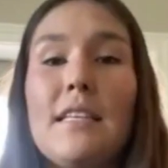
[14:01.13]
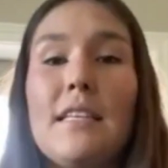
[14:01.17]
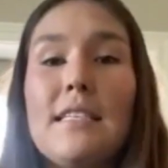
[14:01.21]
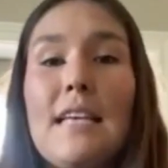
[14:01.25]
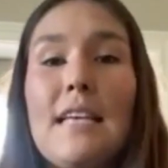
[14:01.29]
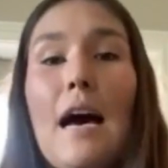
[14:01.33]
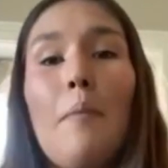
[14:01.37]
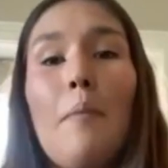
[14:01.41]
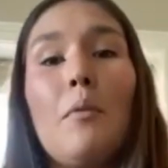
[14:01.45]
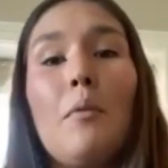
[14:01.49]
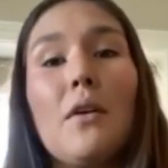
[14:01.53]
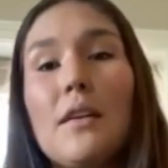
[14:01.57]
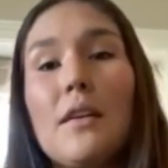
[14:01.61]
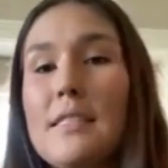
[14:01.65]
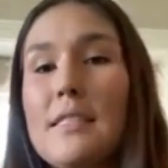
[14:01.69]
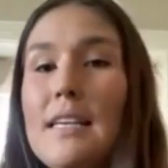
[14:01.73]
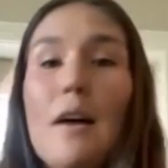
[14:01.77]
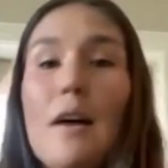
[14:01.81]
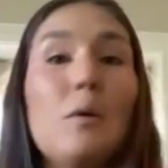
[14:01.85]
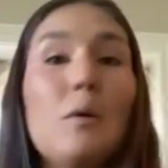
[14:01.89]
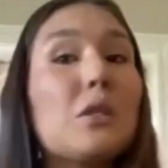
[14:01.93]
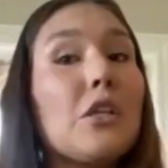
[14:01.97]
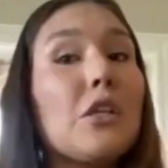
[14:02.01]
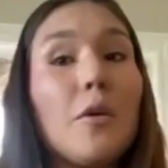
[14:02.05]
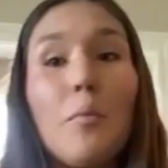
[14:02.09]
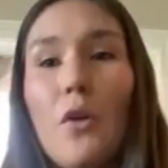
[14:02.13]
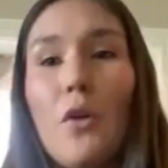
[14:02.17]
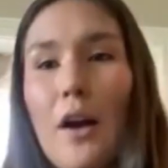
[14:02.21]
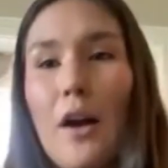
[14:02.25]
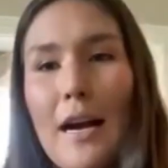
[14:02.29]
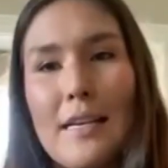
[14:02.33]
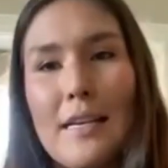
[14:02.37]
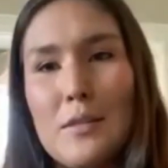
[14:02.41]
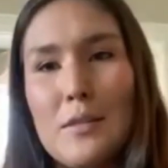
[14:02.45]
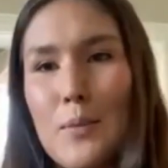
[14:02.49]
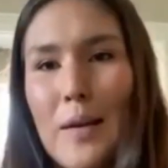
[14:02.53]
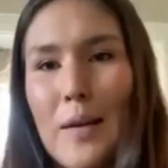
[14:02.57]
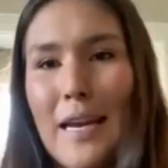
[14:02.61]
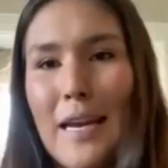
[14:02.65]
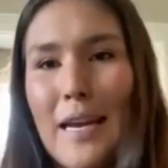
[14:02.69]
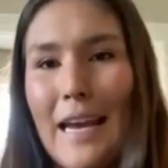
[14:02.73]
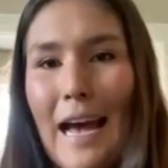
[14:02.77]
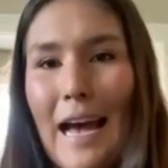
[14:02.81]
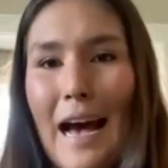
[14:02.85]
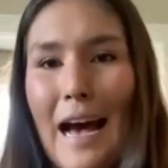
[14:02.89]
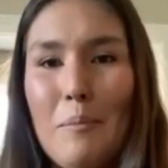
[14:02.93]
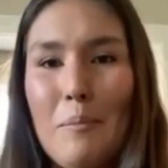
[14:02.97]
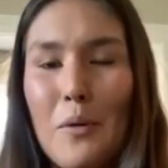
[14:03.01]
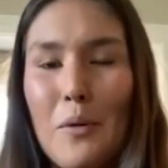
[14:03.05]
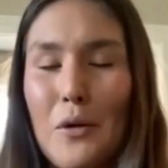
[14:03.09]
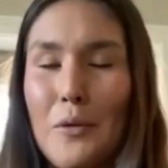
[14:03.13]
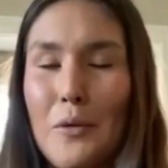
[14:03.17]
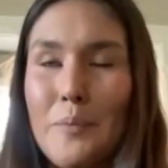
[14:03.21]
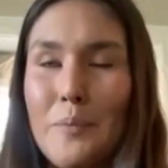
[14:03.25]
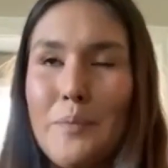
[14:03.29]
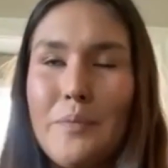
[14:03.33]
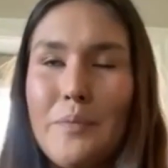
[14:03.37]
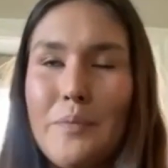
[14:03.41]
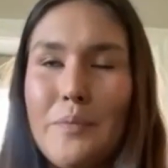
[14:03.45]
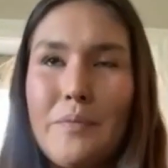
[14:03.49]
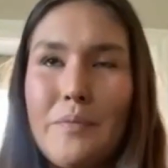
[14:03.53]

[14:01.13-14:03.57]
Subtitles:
to this apple because that was her prize winning apple.